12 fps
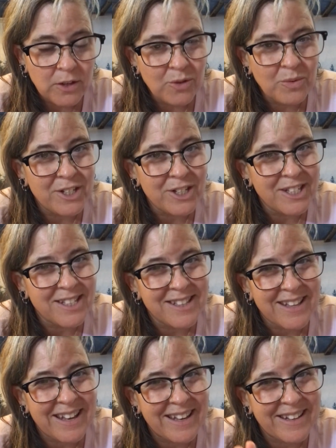which is
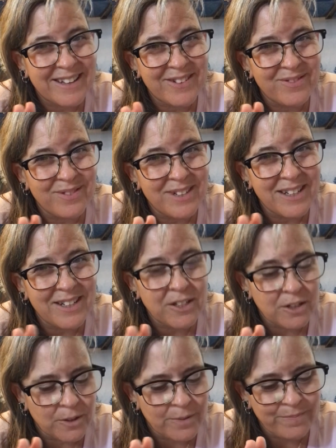like
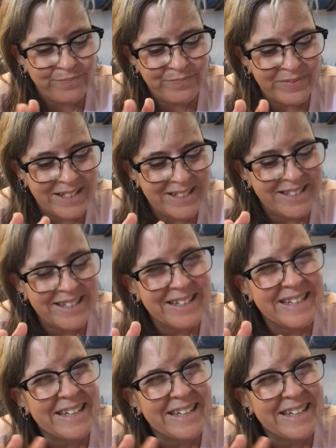it's an